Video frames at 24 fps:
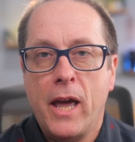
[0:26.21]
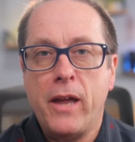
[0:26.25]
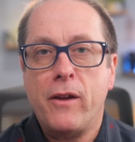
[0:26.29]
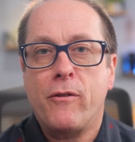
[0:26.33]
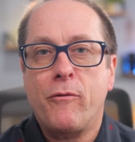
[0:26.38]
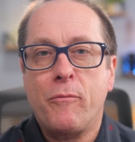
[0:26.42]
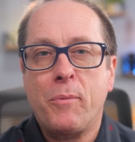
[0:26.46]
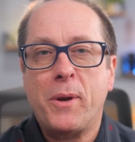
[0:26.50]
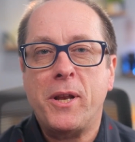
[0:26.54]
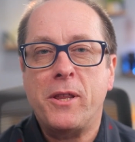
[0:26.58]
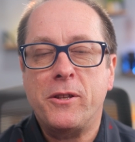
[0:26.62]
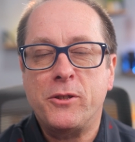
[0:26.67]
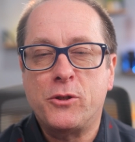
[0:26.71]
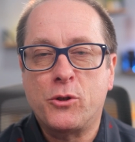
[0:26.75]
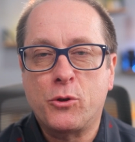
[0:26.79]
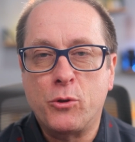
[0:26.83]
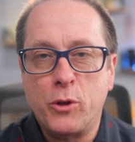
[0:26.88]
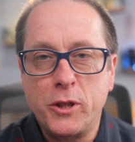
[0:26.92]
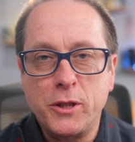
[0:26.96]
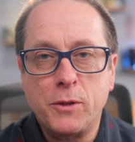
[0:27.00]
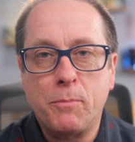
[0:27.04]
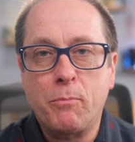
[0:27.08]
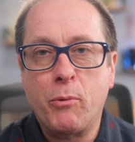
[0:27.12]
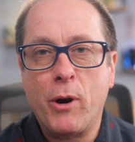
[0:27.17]
Hey, everybody, this is
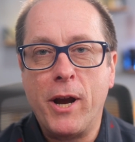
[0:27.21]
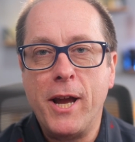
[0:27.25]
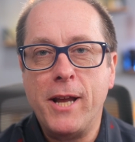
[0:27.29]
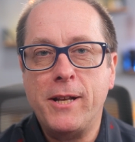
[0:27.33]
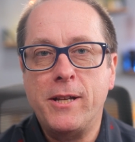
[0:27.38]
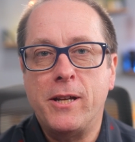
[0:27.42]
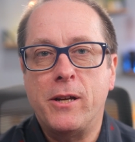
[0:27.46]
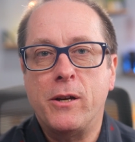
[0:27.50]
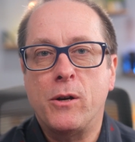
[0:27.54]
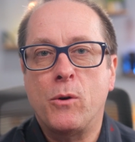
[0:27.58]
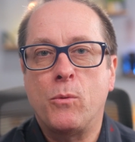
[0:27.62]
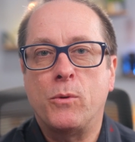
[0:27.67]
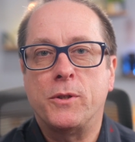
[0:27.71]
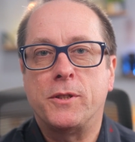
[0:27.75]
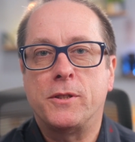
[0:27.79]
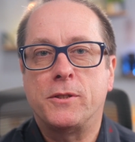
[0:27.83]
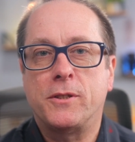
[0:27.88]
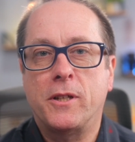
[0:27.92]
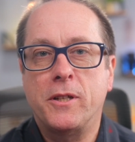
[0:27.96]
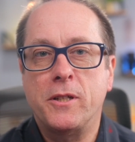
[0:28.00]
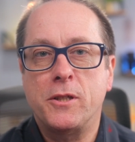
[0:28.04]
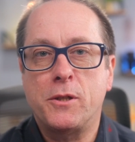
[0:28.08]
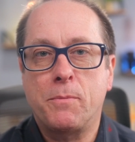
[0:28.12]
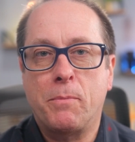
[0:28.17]
Chris Brandt here with
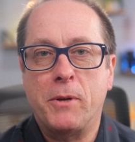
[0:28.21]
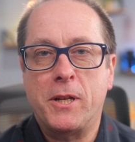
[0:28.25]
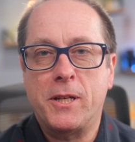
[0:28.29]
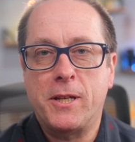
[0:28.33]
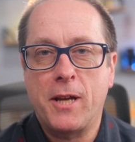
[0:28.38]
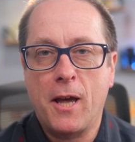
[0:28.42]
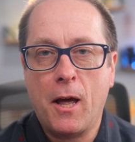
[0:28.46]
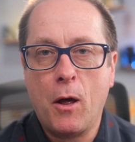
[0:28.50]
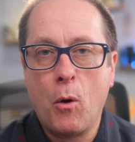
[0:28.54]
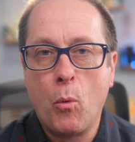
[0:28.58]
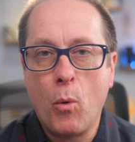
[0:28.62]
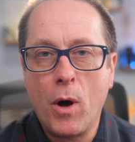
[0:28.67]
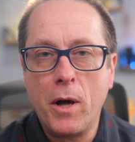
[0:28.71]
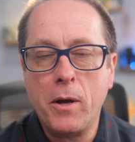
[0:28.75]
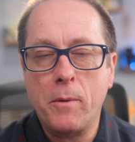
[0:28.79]
Sandesh Patel.